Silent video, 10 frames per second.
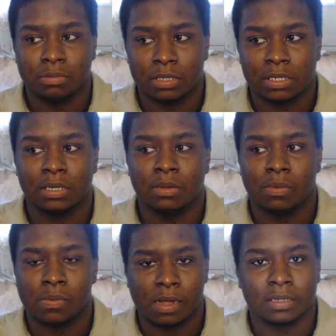really
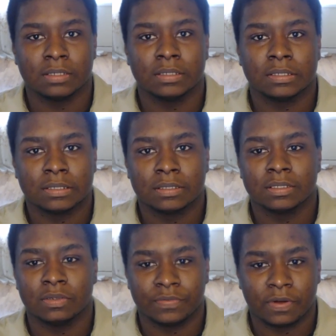well
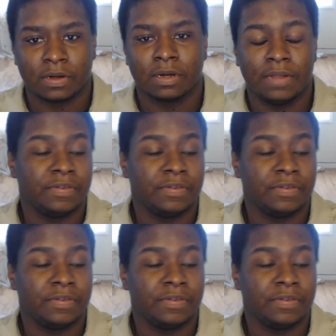so far.